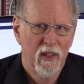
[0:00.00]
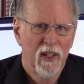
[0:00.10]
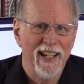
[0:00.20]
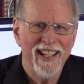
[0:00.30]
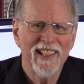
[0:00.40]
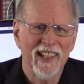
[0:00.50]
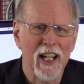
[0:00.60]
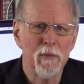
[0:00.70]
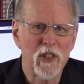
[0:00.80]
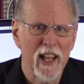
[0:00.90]
It
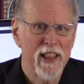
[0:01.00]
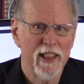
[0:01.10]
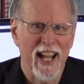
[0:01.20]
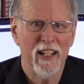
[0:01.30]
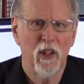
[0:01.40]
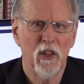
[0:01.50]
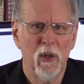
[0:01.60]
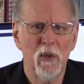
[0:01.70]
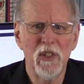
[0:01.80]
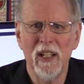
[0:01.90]
claims that
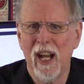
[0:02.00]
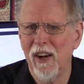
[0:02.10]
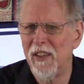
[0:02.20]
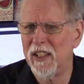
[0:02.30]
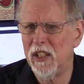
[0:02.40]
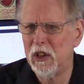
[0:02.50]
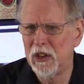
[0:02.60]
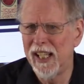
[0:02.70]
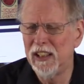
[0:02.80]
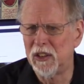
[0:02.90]
those inherited
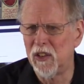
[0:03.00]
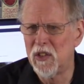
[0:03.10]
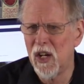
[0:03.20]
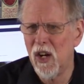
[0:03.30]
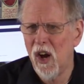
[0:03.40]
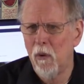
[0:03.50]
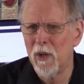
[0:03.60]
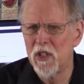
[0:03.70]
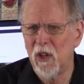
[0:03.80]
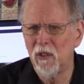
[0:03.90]
changes
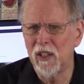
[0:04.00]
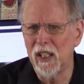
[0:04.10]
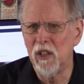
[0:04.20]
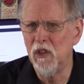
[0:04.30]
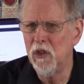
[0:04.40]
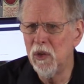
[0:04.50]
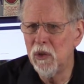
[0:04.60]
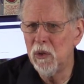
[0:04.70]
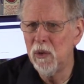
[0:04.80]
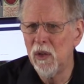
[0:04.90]
result in
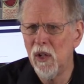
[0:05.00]
new,